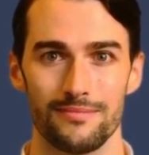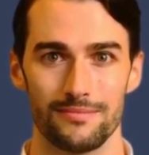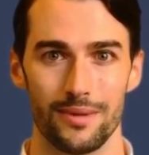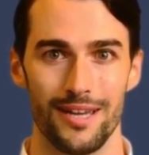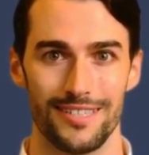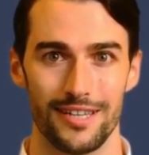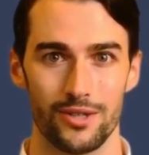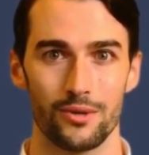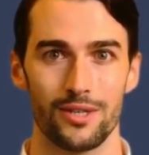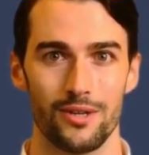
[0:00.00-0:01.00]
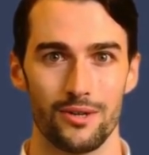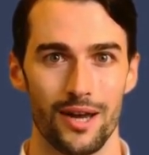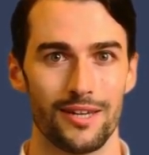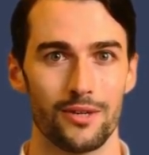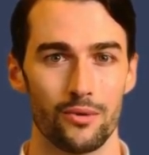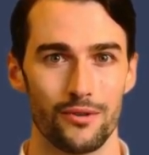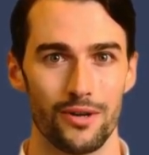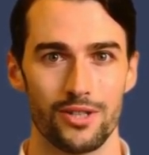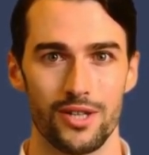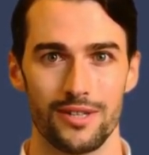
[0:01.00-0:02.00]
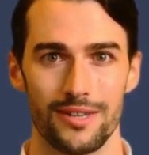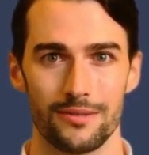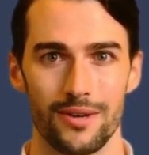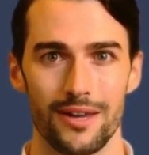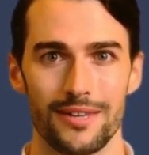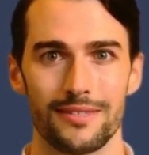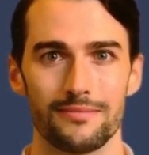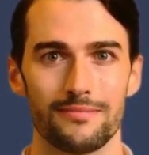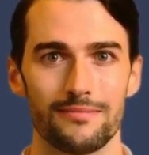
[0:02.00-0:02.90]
Blending illegal money with legitimate money.